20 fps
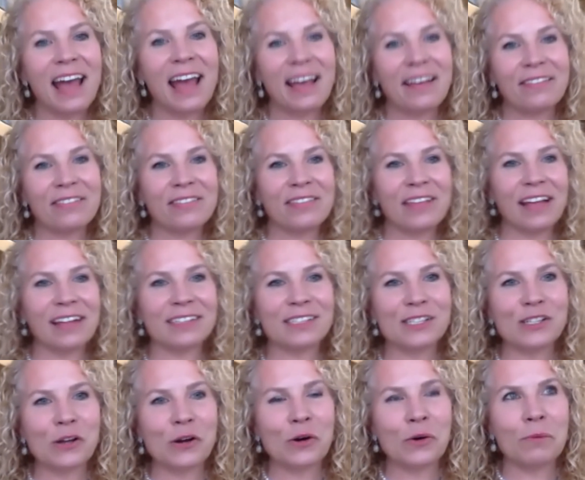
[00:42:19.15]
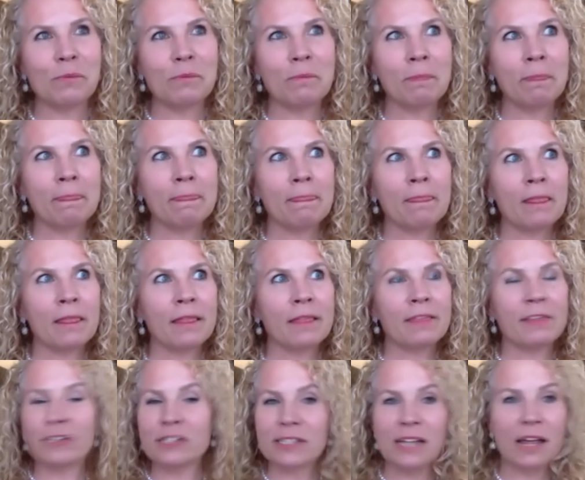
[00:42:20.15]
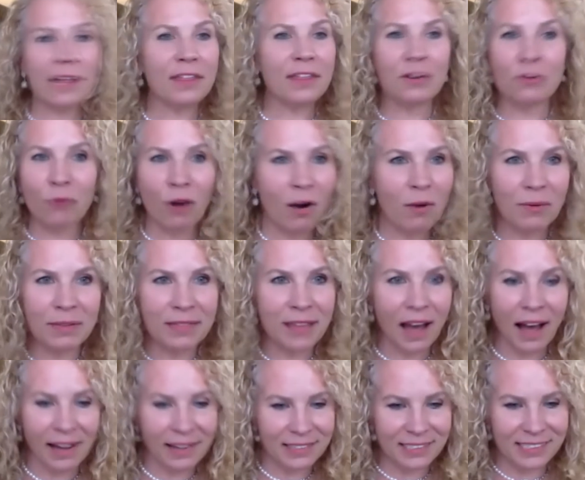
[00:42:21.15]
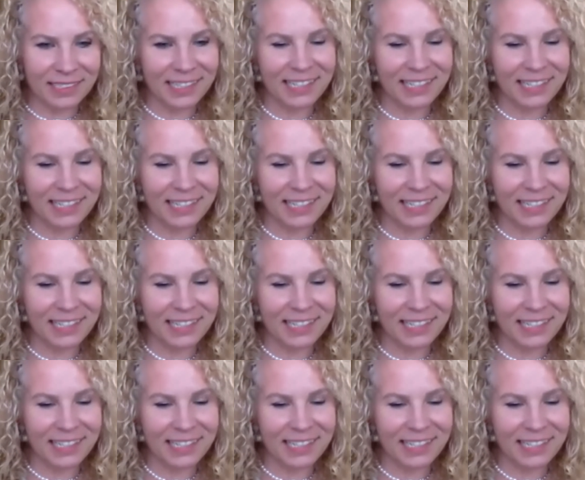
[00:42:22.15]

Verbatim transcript: And and so there's nothing wrong with that.